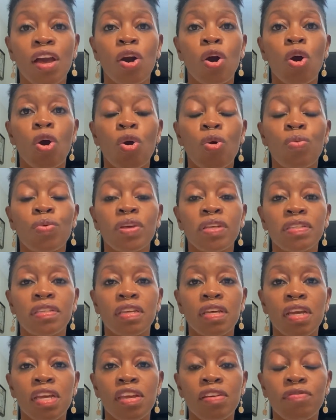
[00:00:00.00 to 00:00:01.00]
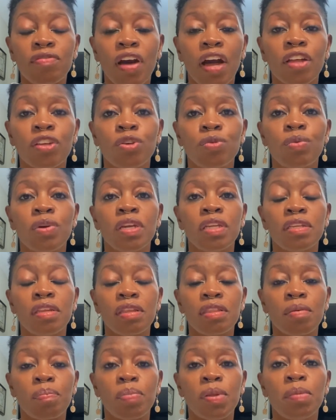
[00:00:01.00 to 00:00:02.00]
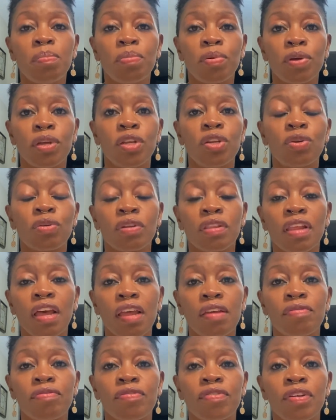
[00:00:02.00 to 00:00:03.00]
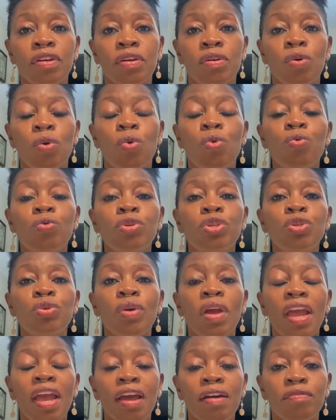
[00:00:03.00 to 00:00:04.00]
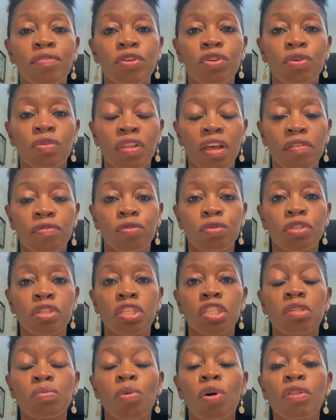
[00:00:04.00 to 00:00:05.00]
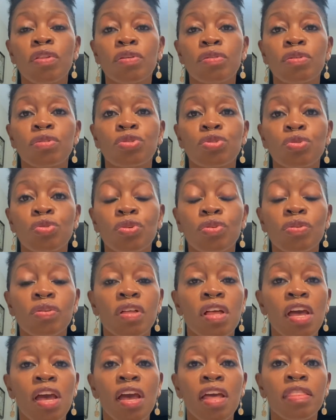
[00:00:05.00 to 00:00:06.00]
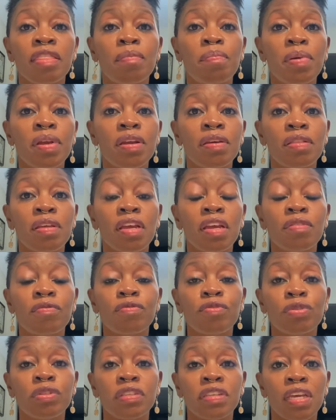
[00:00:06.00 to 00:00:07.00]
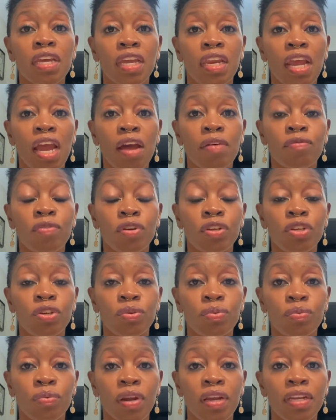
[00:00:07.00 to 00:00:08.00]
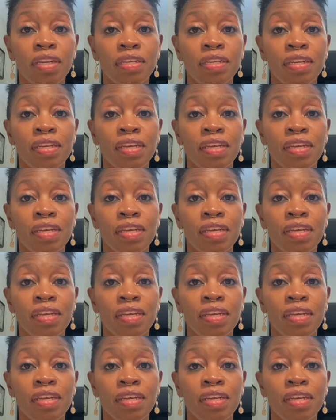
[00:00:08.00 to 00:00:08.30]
Always evaluate the people in your life. Who do you have in your life? Because the smaller the circle, the bigger the influence they can have on you, right?